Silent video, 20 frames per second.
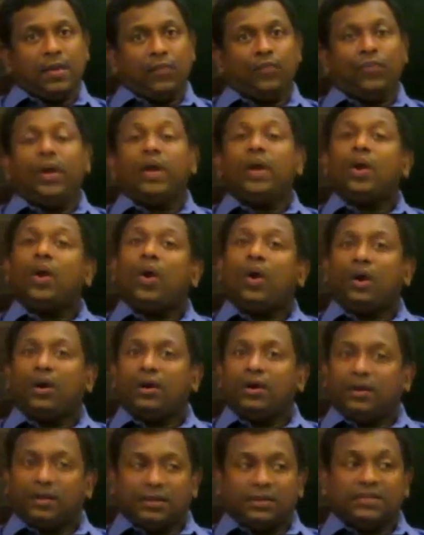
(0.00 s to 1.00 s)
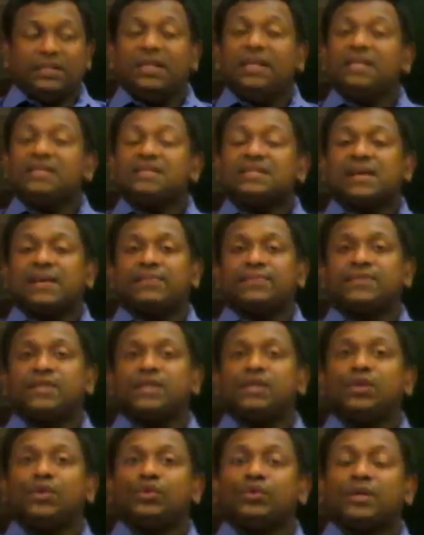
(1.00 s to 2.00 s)
where all these
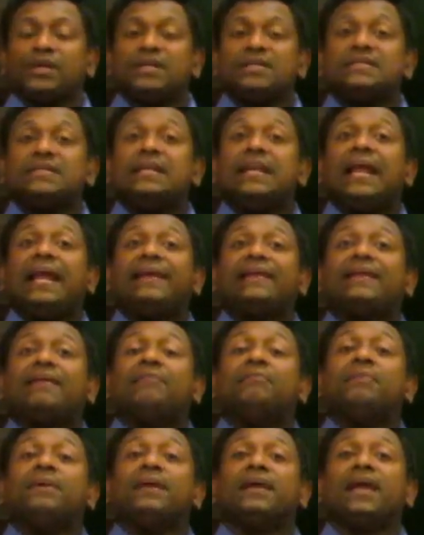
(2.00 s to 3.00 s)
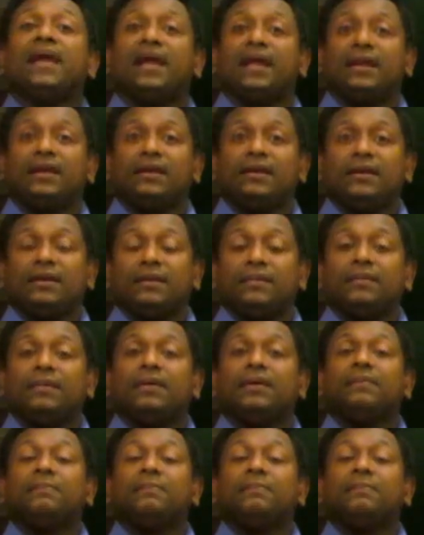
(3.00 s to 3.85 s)
substitutions later became